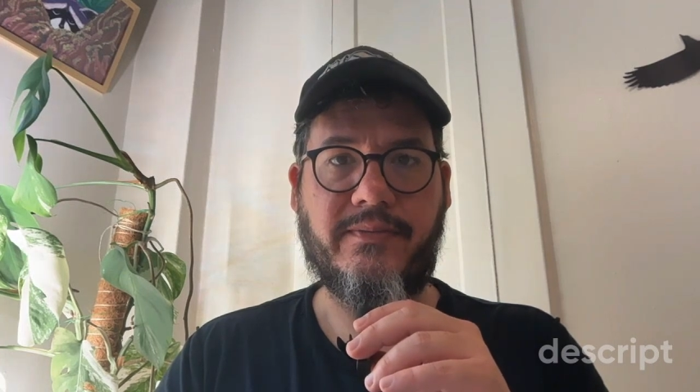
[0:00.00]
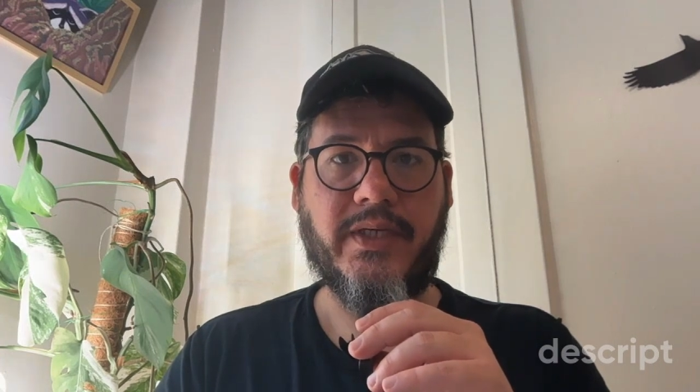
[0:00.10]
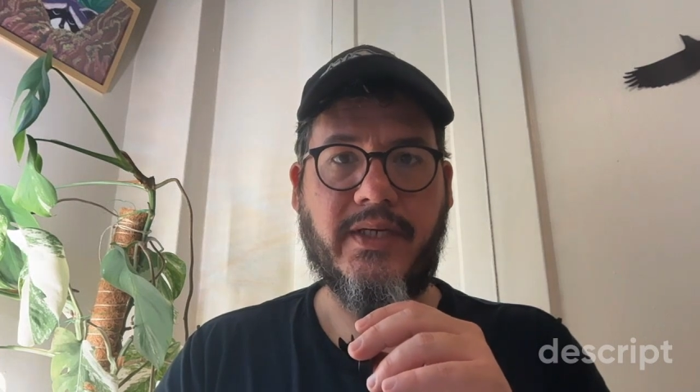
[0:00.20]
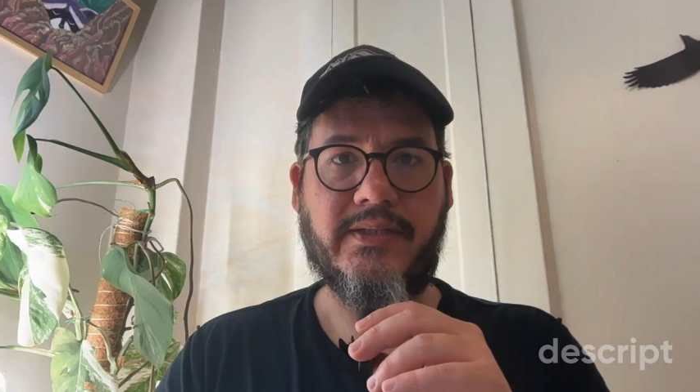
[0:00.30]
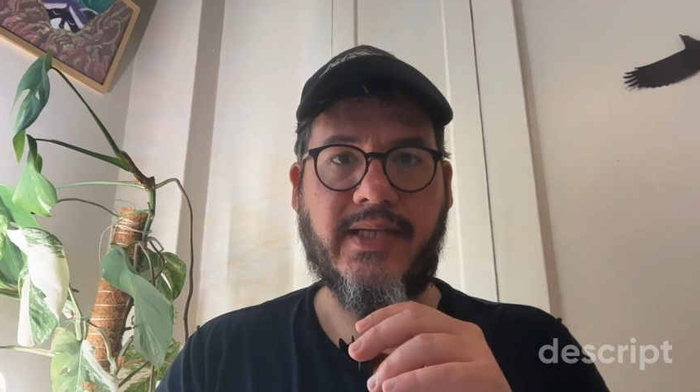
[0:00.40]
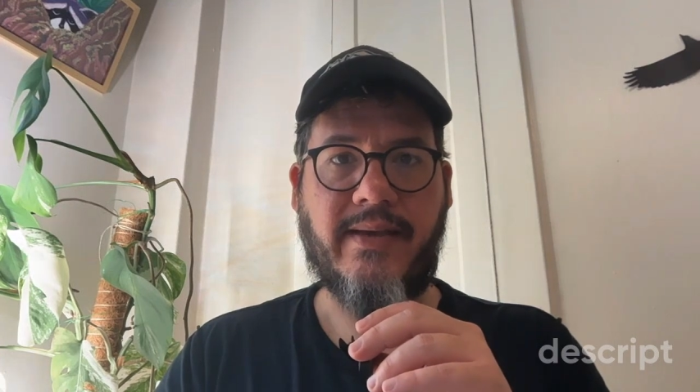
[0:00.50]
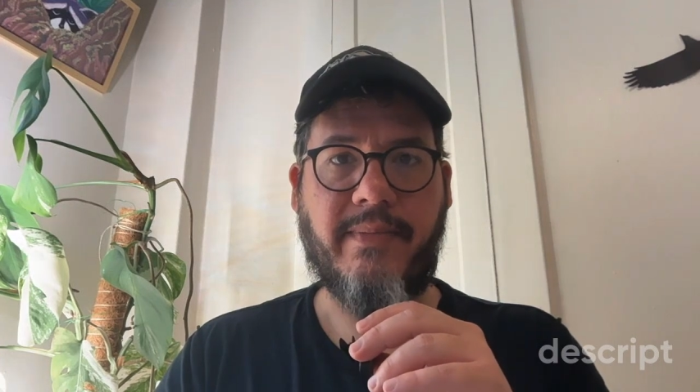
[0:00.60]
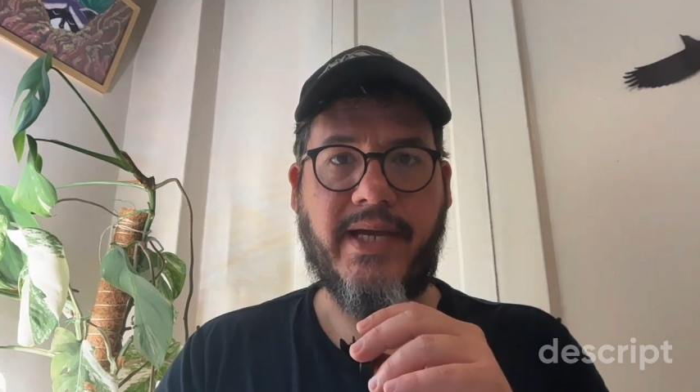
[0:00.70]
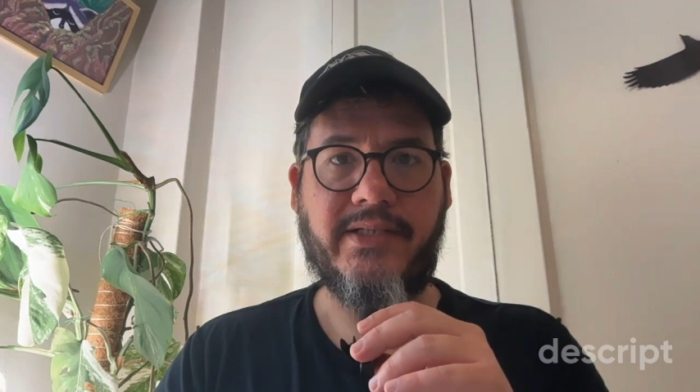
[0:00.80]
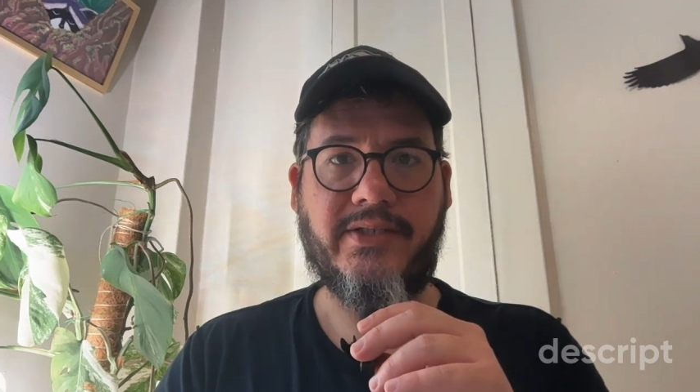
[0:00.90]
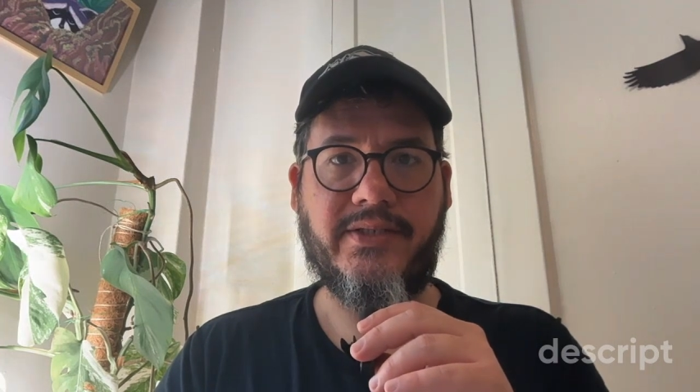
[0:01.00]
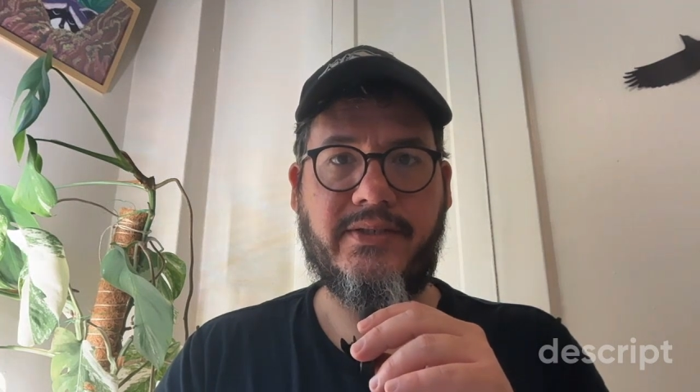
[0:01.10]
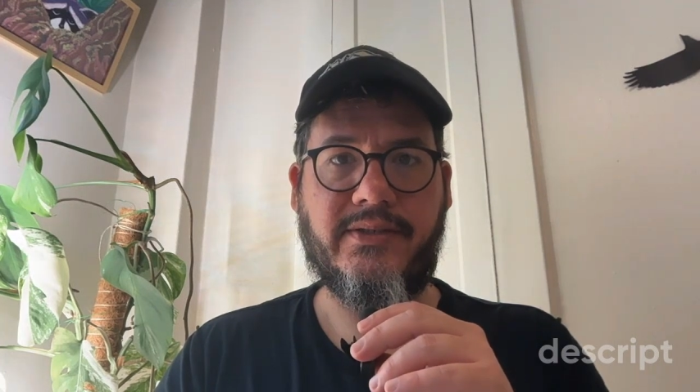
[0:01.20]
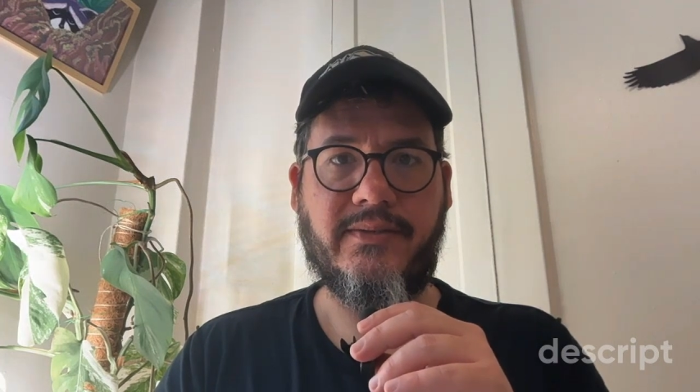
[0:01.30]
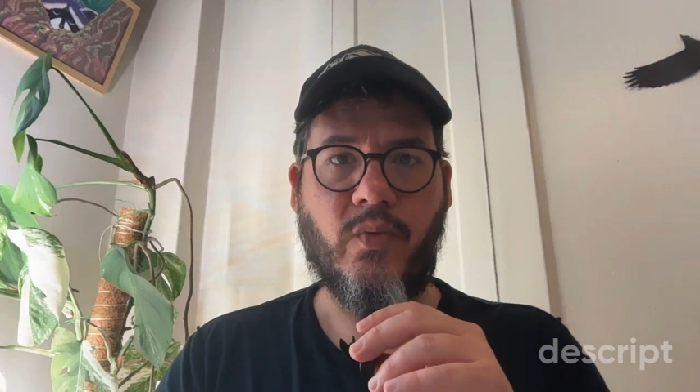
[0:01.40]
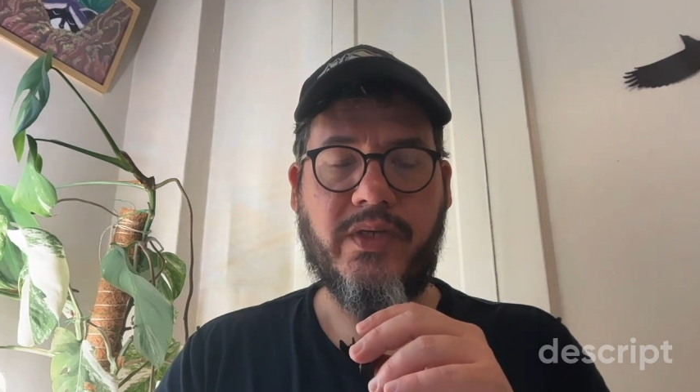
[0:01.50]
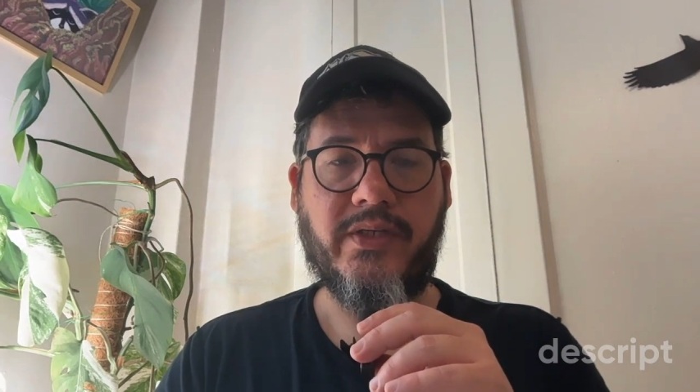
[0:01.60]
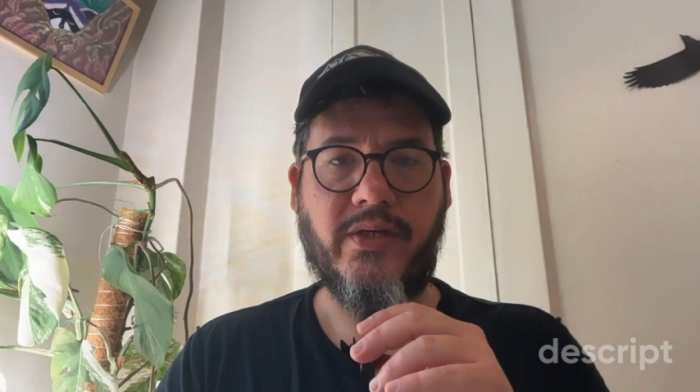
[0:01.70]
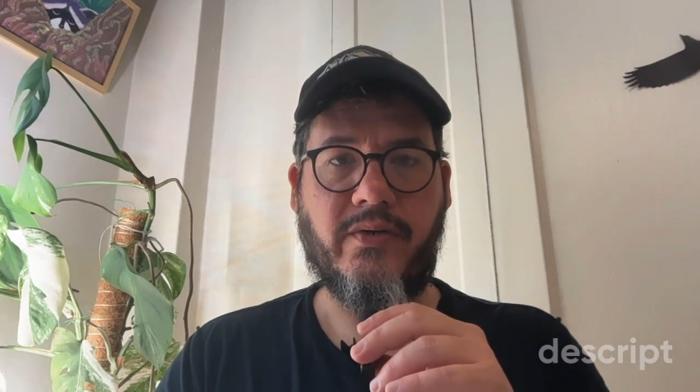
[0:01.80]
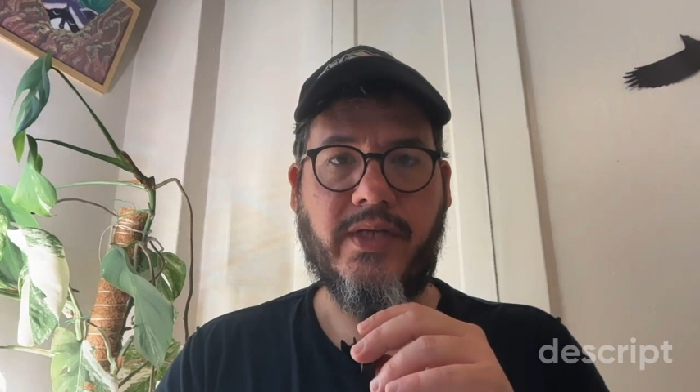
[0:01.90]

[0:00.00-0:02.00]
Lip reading: because that matches the window